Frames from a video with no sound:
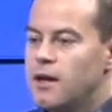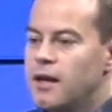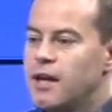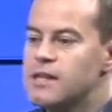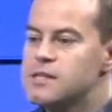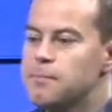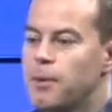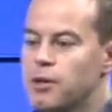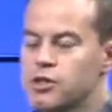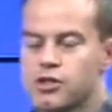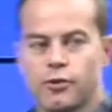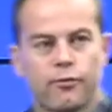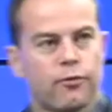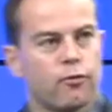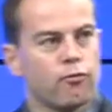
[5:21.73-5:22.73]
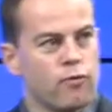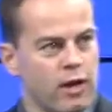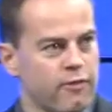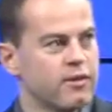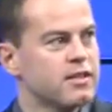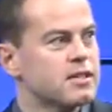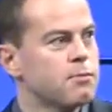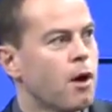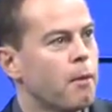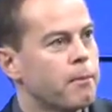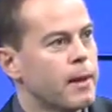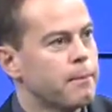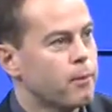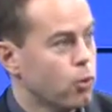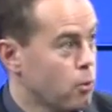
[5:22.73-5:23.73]
Here's a bunch of really, really smart
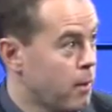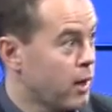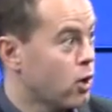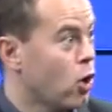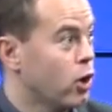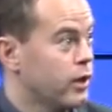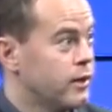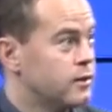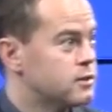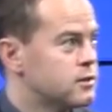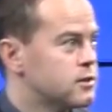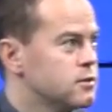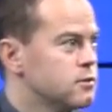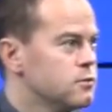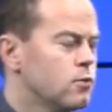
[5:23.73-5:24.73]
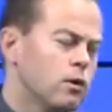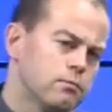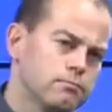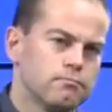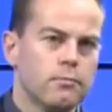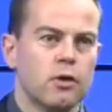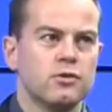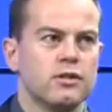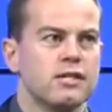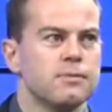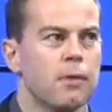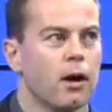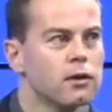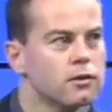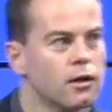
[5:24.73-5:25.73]
people who are my colleagues, well, mostly
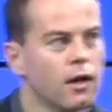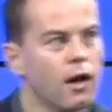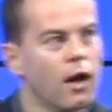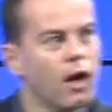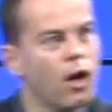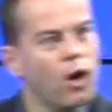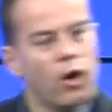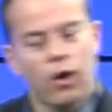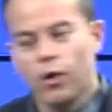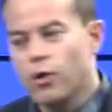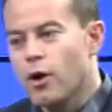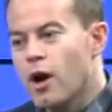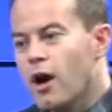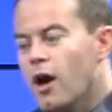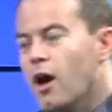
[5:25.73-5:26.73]
smart, who